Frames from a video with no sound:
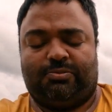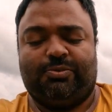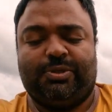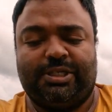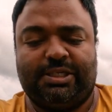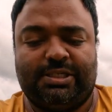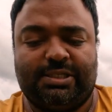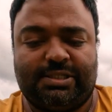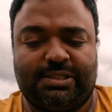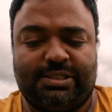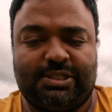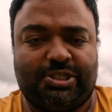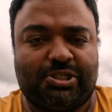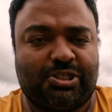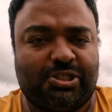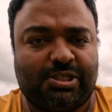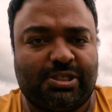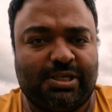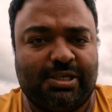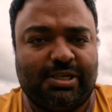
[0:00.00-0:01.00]
wind is
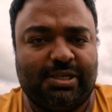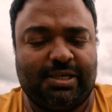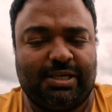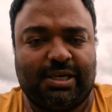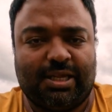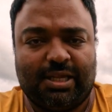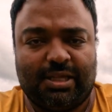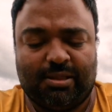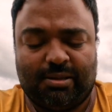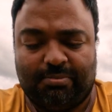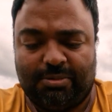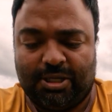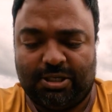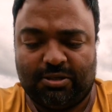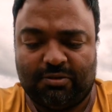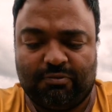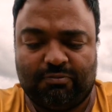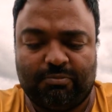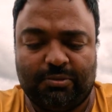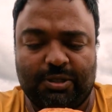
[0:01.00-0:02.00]
just getting the
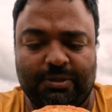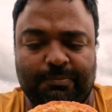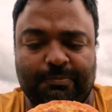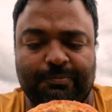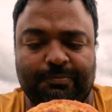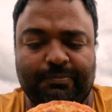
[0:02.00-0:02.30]
better of me.